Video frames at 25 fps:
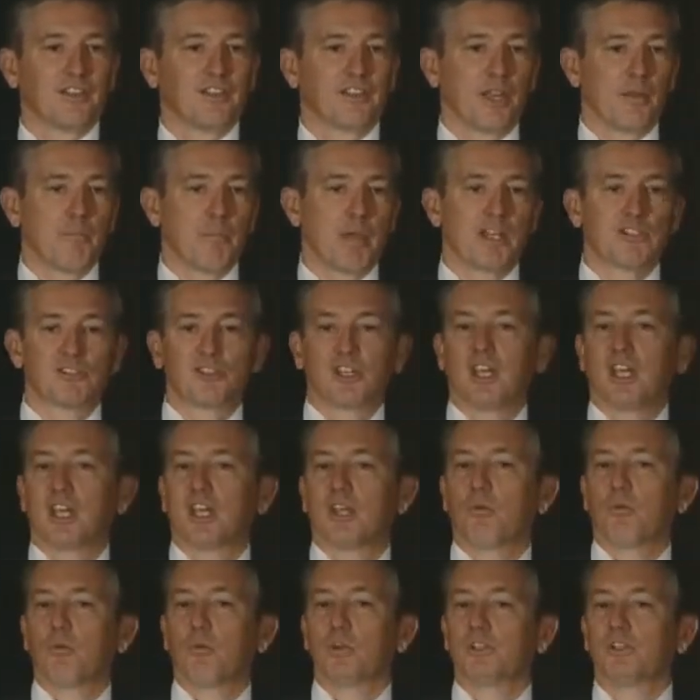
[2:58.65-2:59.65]
they may
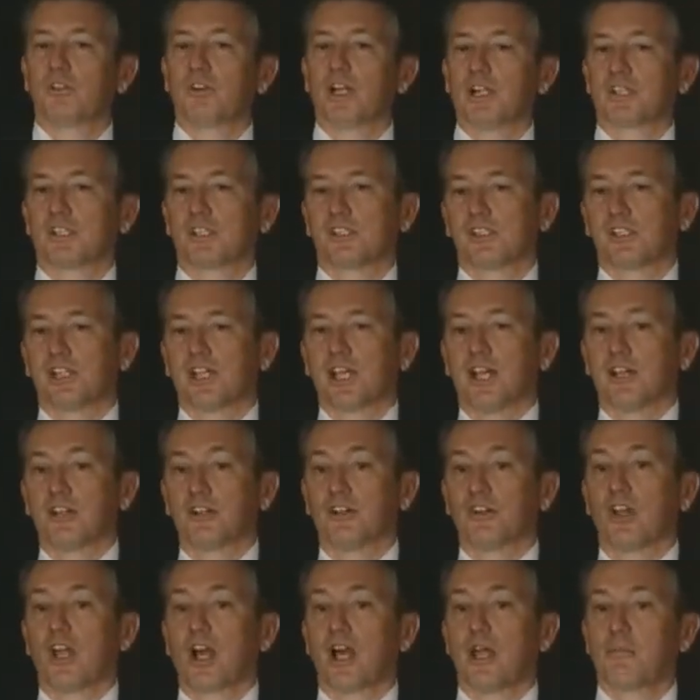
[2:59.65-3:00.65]
say, would you like to see how
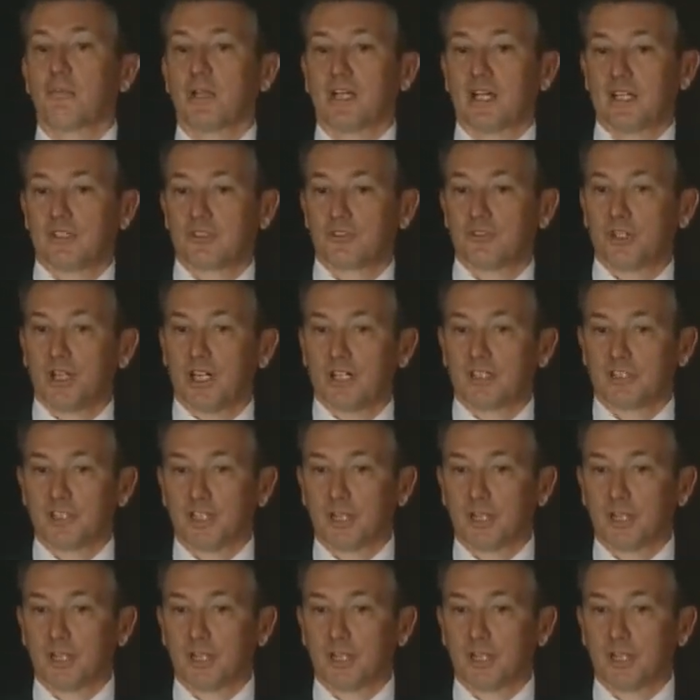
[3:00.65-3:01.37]
your lineman answered that